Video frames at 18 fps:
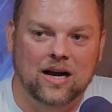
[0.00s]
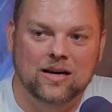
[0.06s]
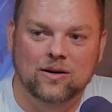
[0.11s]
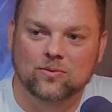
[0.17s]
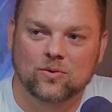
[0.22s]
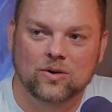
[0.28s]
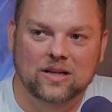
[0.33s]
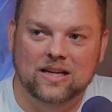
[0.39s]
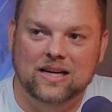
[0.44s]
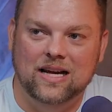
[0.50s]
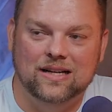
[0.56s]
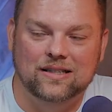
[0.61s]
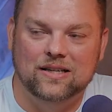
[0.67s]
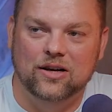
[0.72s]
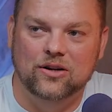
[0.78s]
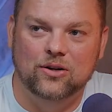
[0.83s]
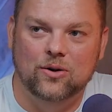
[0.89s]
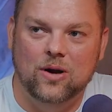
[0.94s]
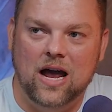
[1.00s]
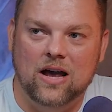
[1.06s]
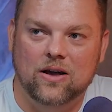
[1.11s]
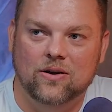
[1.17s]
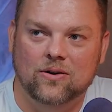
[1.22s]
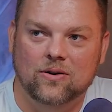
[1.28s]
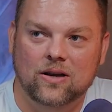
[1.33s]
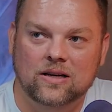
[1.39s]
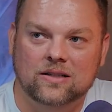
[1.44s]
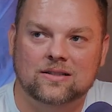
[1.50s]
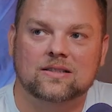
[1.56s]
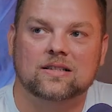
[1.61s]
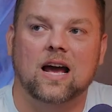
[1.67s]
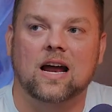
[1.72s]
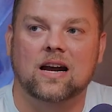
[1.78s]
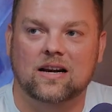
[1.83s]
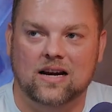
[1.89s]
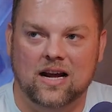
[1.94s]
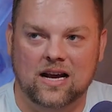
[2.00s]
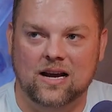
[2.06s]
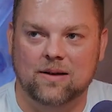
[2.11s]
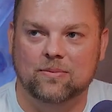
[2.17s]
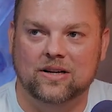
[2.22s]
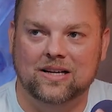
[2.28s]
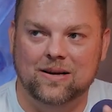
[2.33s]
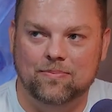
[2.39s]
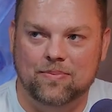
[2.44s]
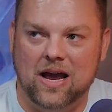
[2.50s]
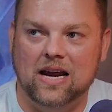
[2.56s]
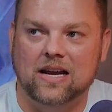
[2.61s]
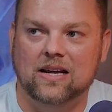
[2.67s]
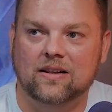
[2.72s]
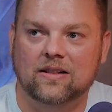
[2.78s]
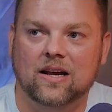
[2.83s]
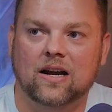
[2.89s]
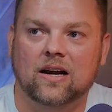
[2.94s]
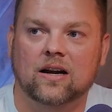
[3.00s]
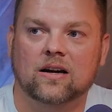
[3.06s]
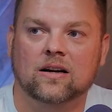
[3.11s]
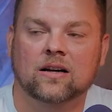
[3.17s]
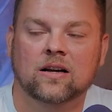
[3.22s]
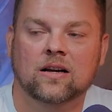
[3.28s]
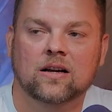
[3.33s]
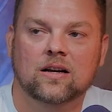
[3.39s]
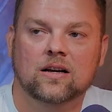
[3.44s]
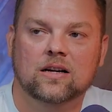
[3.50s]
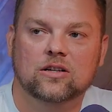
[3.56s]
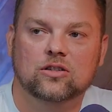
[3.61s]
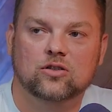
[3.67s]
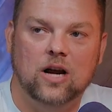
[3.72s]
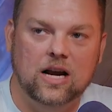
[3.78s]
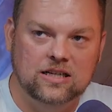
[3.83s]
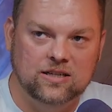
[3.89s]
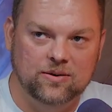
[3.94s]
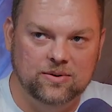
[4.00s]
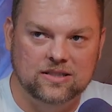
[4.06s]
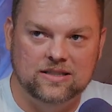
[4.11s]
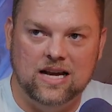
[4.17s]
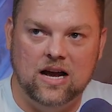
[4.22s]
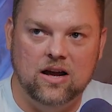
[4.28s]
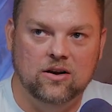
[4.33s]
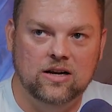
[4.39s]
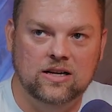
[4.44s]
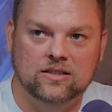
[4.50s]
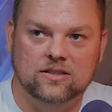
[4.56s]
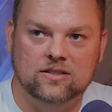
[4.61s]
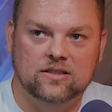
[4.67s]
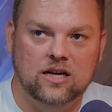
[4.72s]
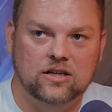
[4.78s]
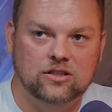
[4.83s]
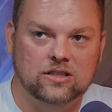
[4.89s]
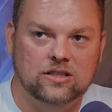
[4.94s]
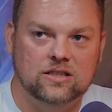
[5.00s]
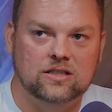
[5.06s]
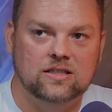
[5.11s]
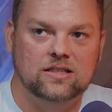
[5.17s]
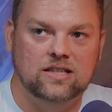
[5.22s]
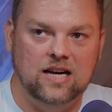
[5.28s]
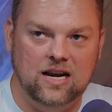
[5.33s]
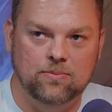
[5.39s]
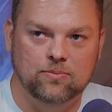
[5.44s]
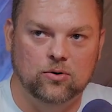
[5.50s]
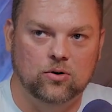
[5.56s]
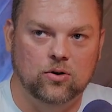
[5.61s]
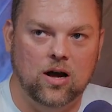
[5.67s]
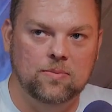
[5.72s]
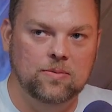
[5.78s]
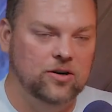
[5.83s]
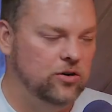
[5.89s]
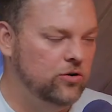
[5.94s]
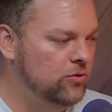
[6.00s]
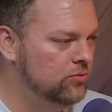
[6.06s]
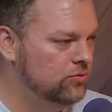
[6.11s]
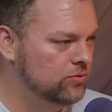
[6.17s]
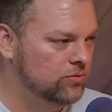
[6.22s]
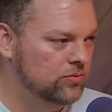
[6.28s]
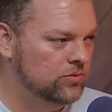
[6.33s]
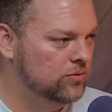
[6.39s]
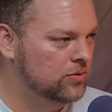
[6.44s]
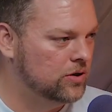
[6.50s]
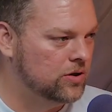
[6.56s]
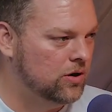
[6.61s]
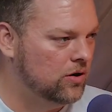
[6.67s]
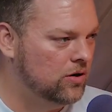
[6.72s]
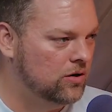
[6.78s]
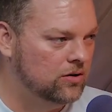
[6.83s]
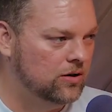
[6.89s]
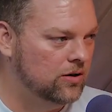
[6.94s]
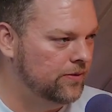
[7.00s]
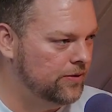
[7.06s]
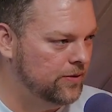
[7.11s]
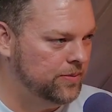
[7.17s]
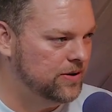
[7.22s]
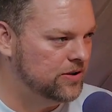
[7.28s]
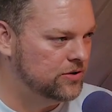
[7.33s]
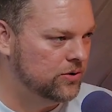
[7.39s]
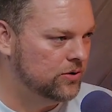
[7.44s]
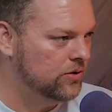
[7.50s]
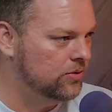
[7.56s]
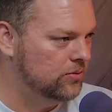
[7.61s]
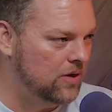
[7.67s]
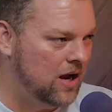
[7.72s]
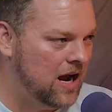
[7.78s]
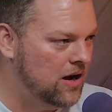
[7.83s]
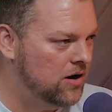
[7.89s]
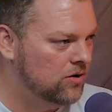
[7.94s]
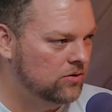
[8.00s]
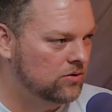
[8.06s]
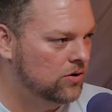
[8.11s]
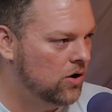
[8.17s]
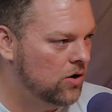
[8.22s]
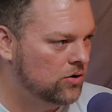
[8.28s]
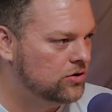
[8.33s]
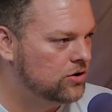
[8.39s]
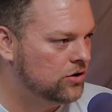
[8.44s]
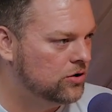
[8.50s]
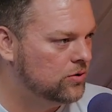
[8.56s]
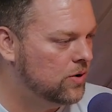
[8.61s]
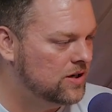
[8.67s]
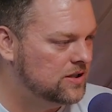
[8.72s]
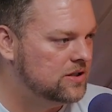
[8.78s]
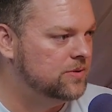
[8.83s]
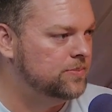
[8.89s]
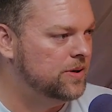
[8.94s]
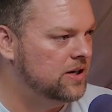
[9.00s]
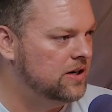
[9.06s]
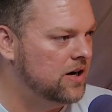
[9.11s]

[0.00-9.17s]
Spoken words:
really can't tell you how excited I am to get back in there, try some of this out. It's such a staple. I mean, do you recall, or have you been told how long Turkuaz has been in